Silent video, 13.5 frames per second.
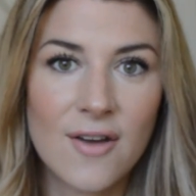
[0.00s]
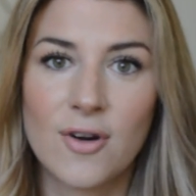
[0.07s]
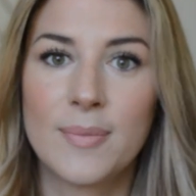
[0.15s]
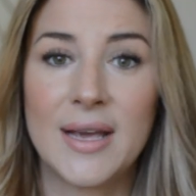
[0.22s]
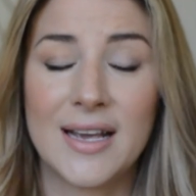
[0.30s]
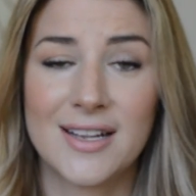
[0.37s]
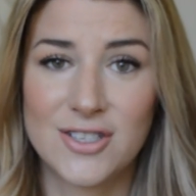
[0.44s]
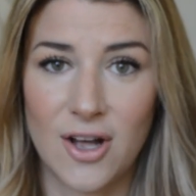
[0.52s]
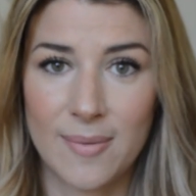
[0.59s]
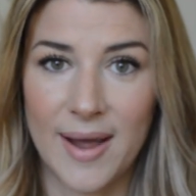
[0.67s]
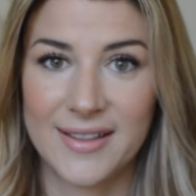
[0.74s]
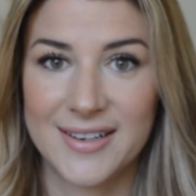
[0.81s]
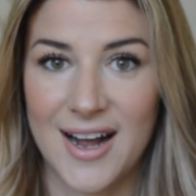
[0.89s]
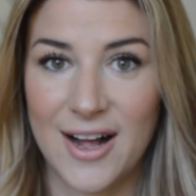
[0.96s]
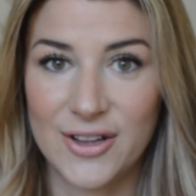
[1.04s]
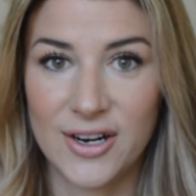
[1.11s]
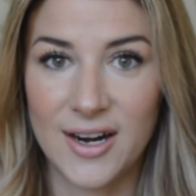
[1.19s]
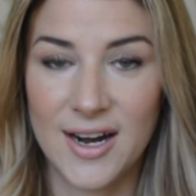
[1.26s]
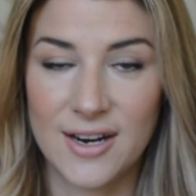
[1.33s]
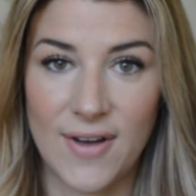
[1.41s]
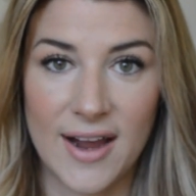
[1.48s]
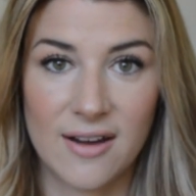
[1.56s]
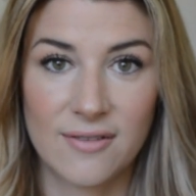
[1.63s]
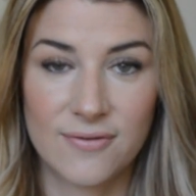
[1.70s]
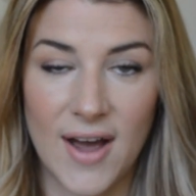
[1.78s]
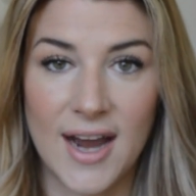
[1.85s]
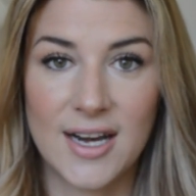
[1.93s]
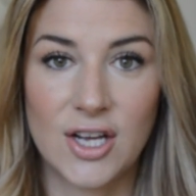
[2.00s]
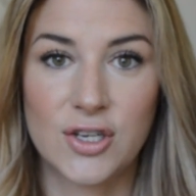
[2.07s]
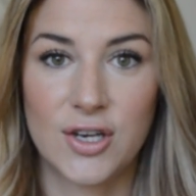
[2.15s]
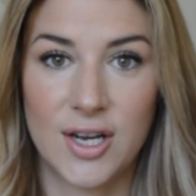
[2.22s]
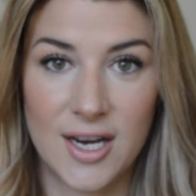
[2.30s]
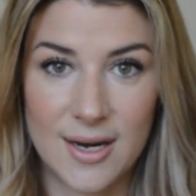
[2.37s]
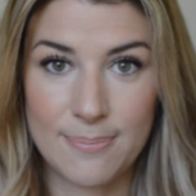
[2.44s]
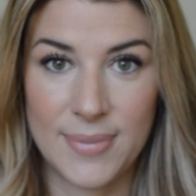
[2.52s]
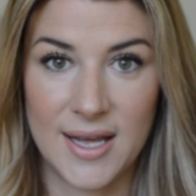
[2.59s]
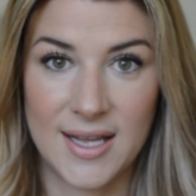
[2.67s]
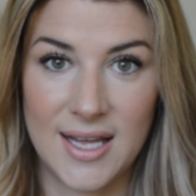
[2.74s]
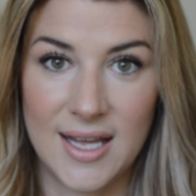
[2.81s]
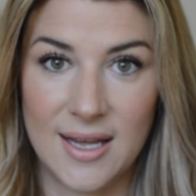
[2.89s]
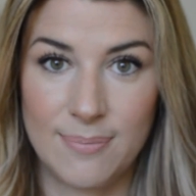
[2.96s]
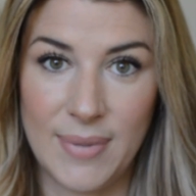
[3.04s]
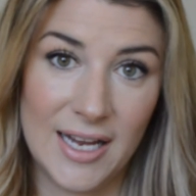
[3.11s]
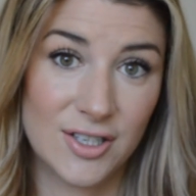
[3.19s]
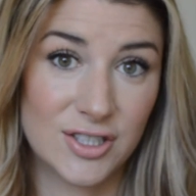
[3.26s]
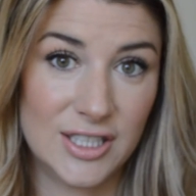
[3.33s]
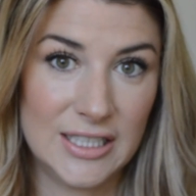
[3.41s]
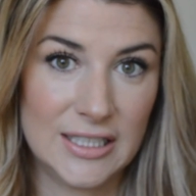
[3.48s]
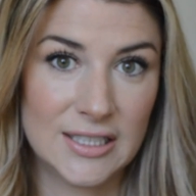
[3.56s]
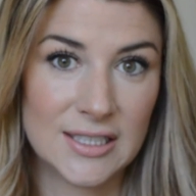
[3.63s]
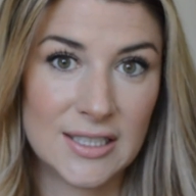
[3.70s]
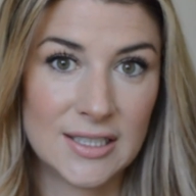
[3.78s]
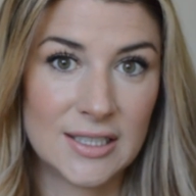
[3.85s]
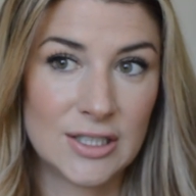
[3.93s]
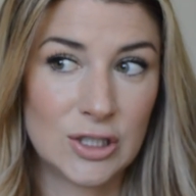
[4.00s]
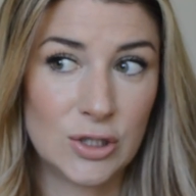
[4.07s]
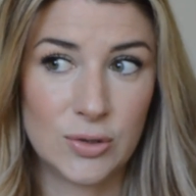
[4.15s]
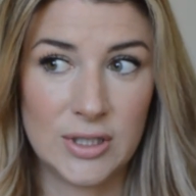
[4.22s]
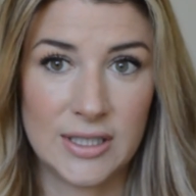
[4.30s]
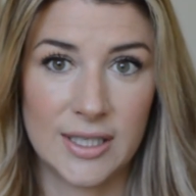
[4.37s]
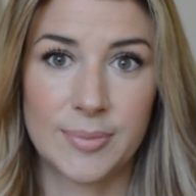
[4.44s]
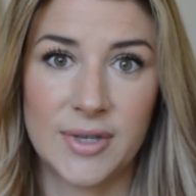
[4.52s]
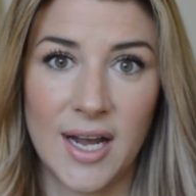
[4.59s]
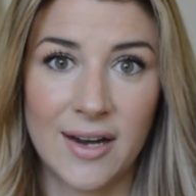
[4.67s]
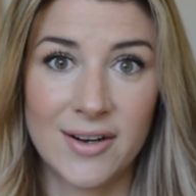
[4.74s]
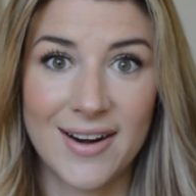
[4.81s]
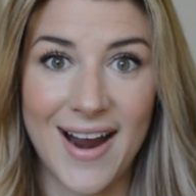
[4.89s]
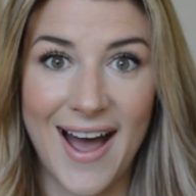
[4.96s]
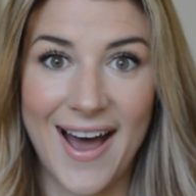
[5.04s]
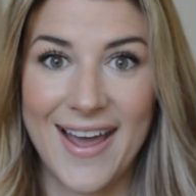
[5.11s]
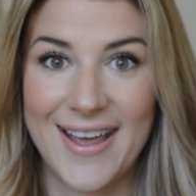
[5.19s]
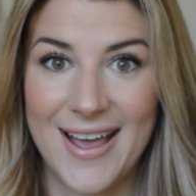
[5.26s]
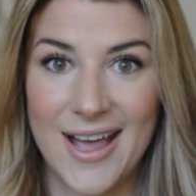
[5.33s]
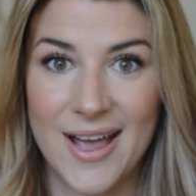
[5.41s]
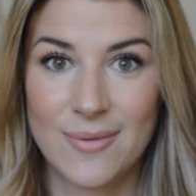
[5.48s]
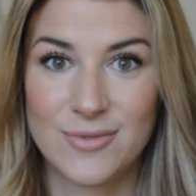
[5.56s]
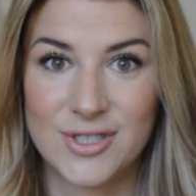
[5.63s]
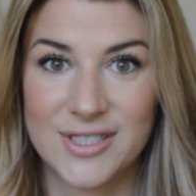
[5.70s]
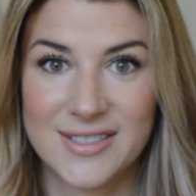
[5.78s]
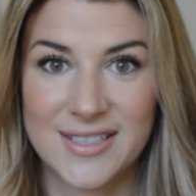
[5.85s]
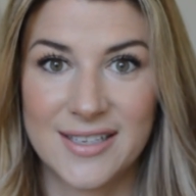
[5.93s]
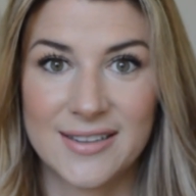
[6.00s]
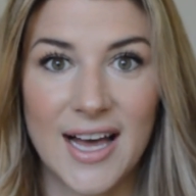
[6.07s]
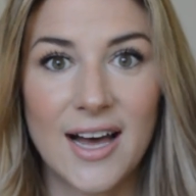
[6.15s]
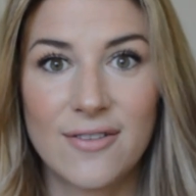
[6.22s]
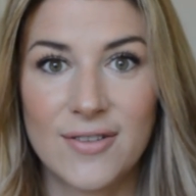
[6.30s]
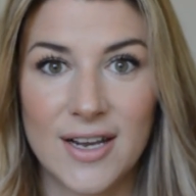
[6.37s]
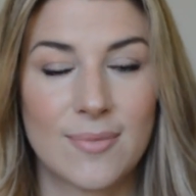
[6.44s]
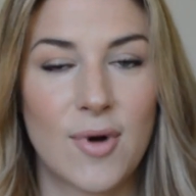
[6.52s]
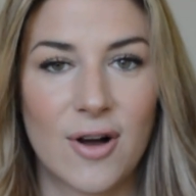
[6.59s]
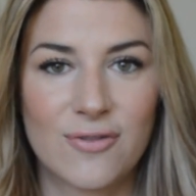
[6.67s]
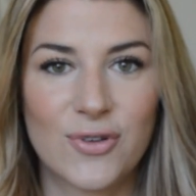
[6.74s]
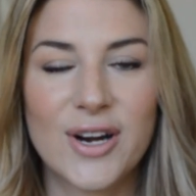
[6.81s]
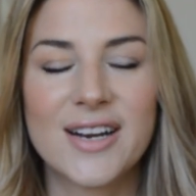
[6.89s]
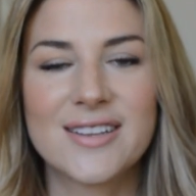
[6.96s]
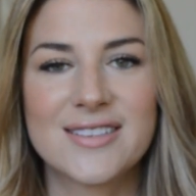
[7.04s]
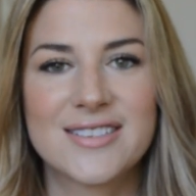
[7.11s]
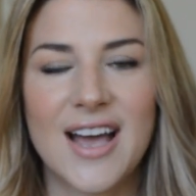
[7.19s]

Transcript: For me, it's all about the color, and if I can find a good pinky, beigey, nudie lip liner, I am just in love and I'm all for it.